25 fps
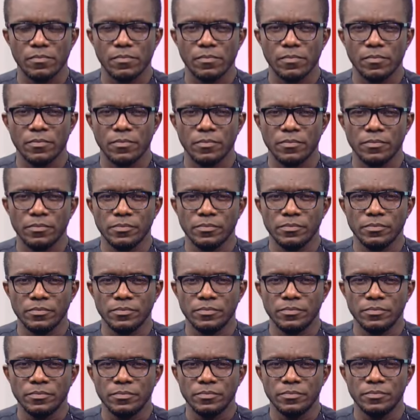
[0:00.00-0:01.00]

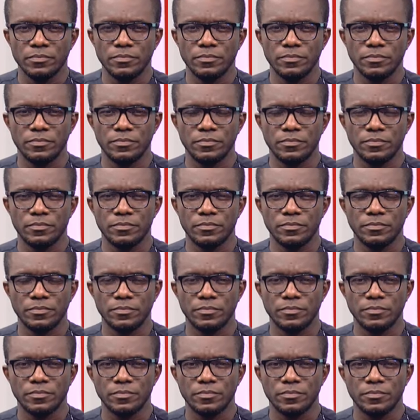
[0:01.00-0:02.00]

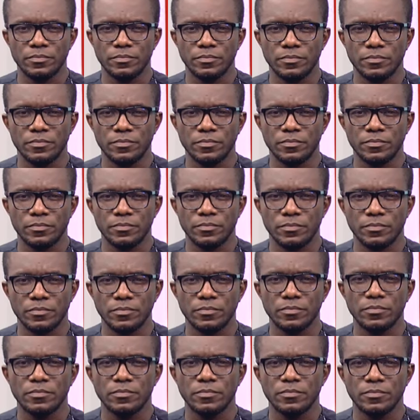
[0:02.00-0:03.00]

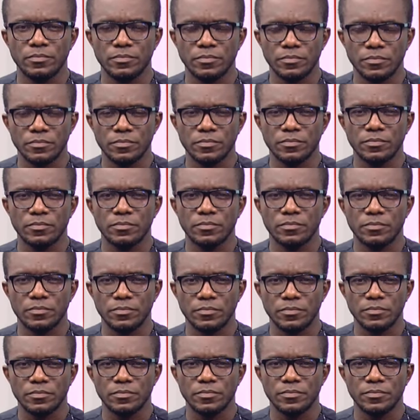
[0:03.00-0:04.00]

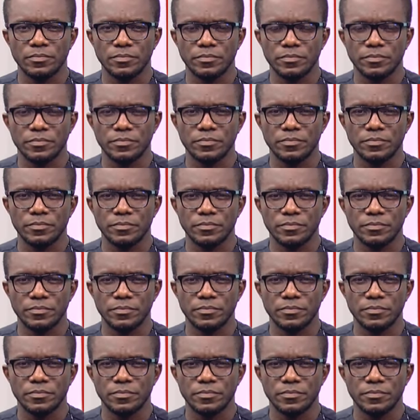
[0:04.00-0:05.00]

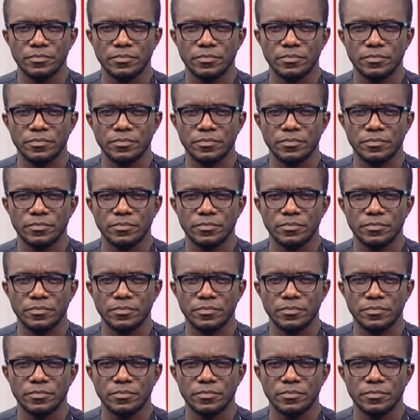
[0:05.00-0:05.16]
[no speech]